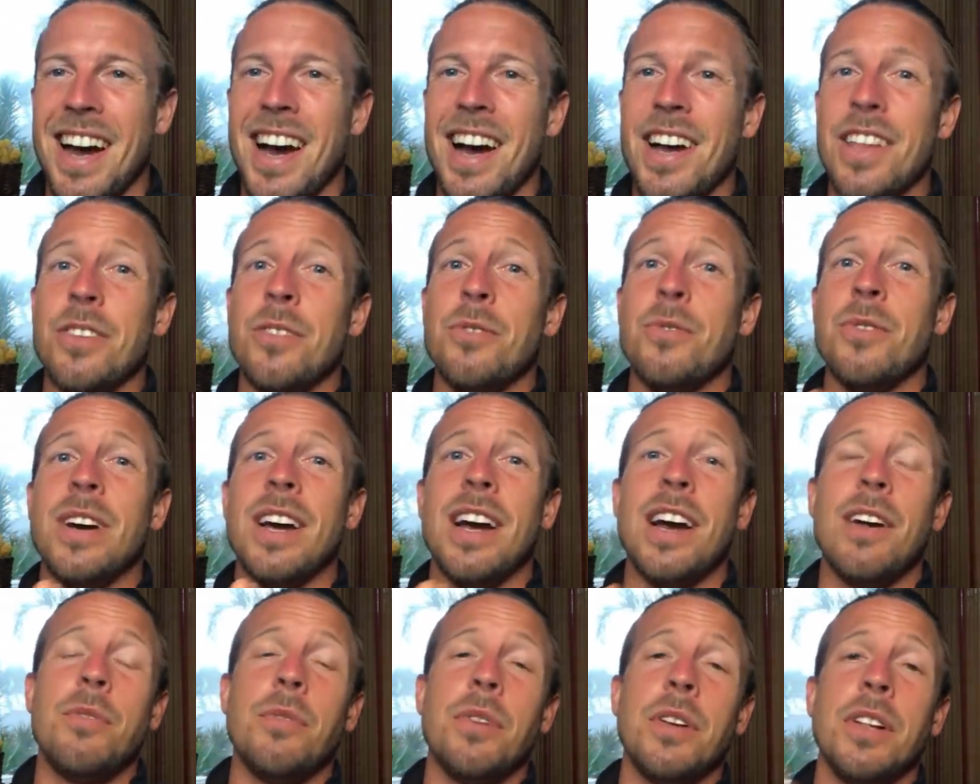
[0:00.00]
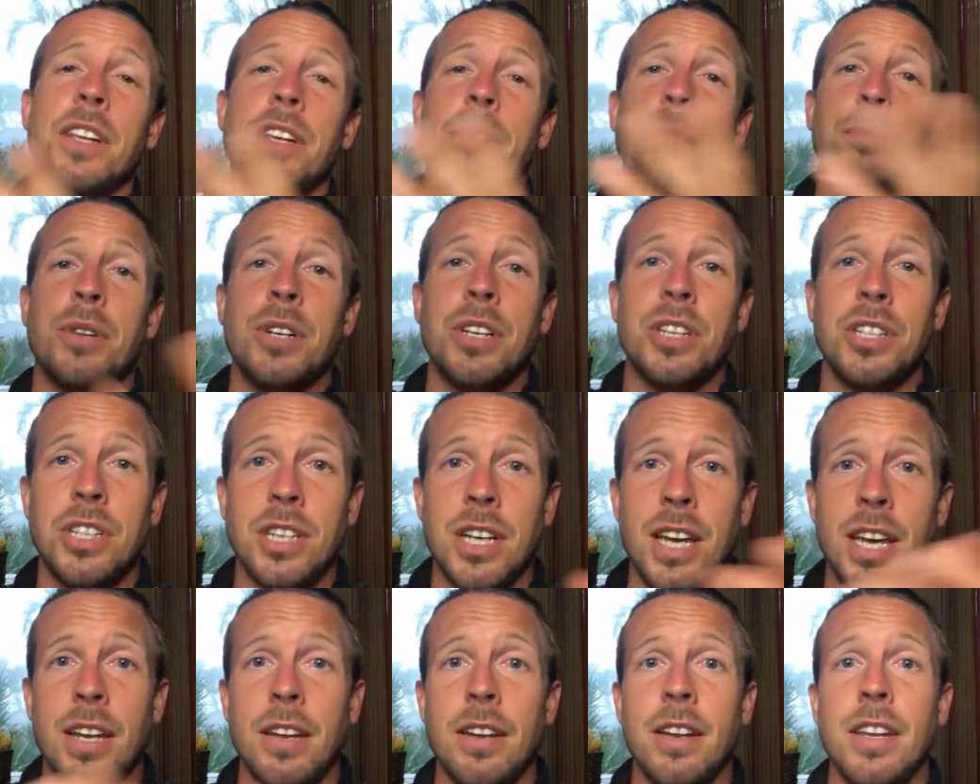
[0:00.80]
Either way, I really
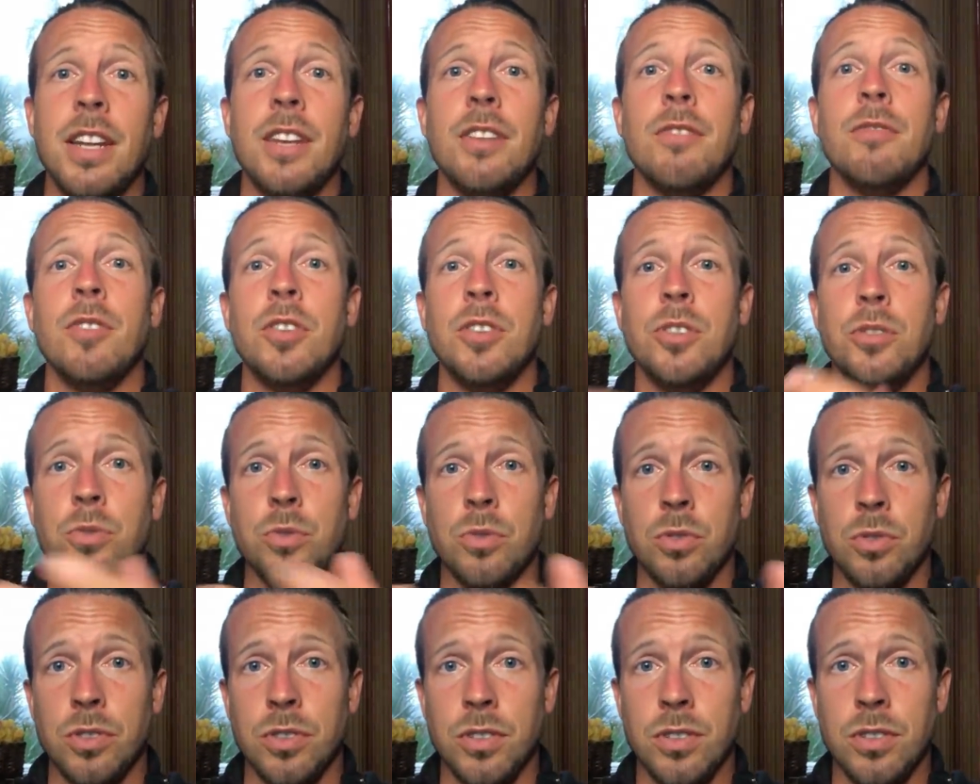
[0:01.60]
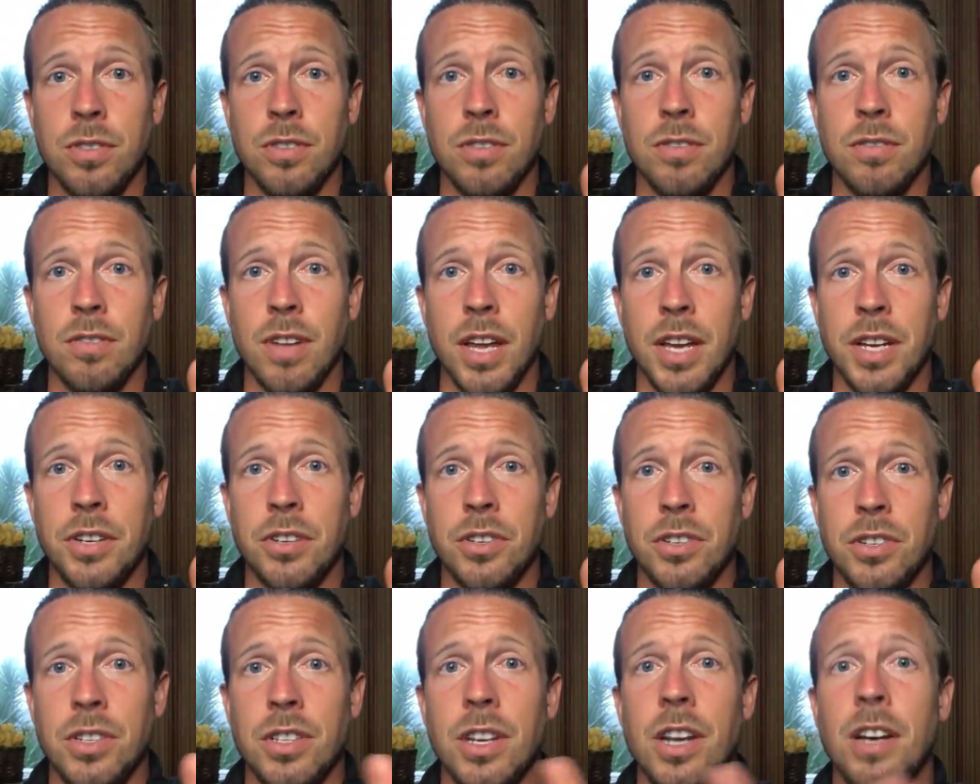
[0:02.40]
appreciate individuals like
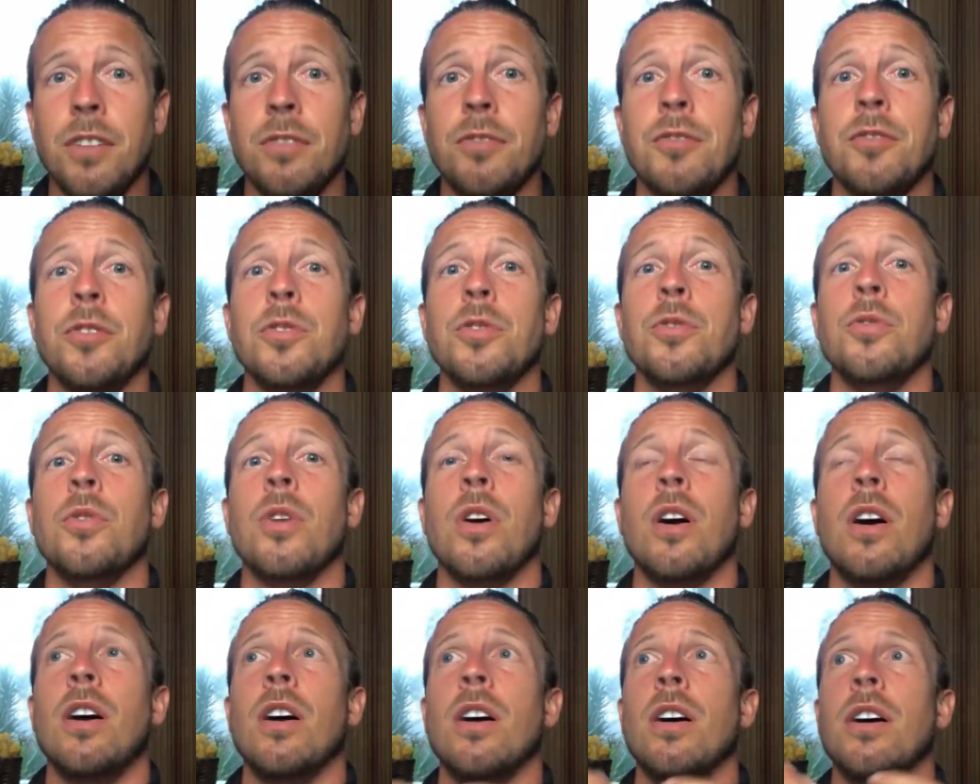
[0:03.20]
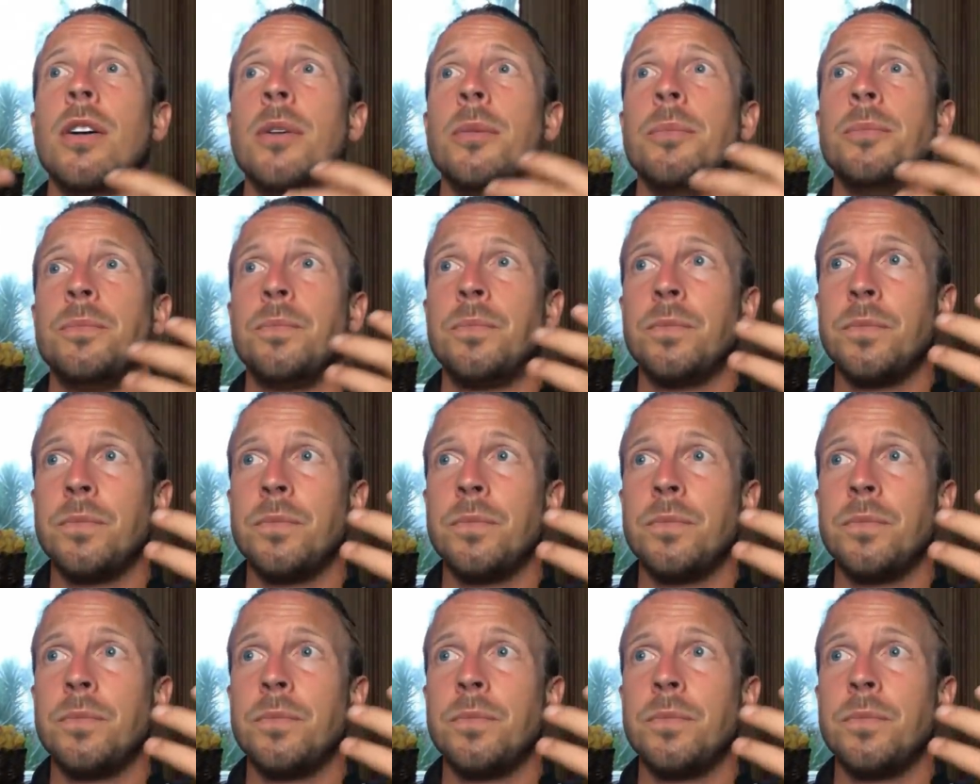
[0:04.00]
yourself who are